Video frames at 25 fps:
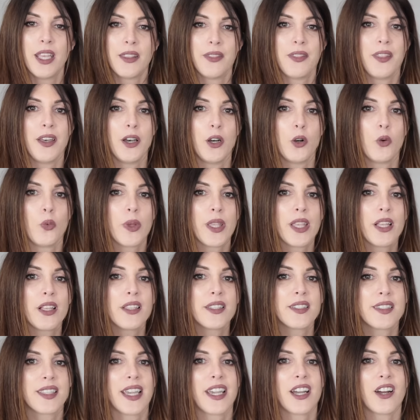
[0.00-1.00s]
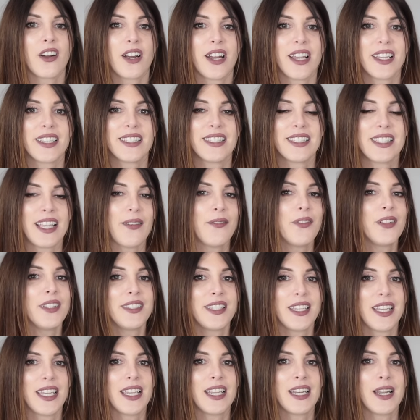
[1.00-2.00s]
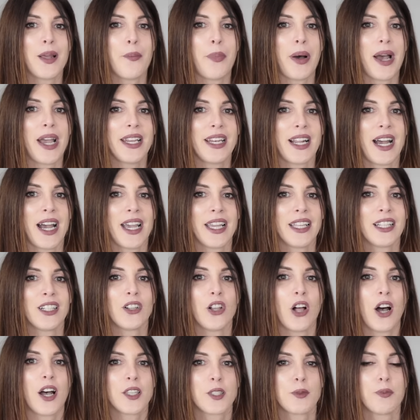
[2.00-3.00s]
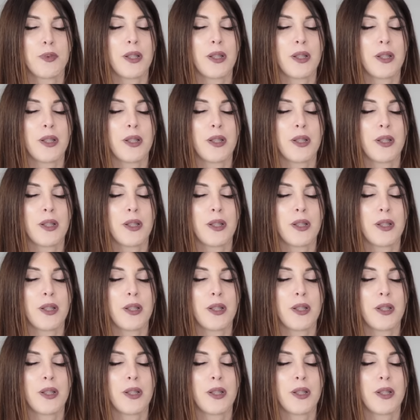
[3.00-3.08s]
The wheels, they are a 17x9 gloss